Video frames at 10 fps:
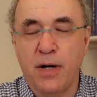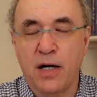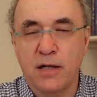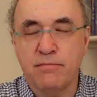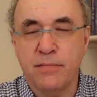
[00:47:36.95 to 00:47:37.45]

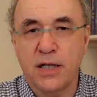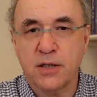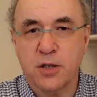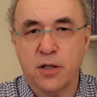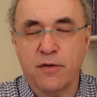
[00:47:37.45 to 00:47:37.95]
uh,
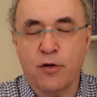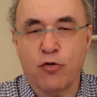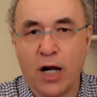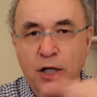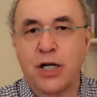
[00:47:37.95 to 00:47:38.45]
sort of
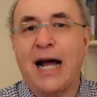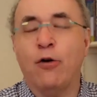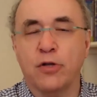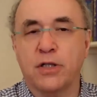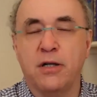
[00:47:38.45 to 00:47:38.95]
crush
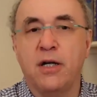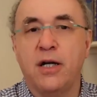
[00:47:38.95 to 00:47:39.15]
out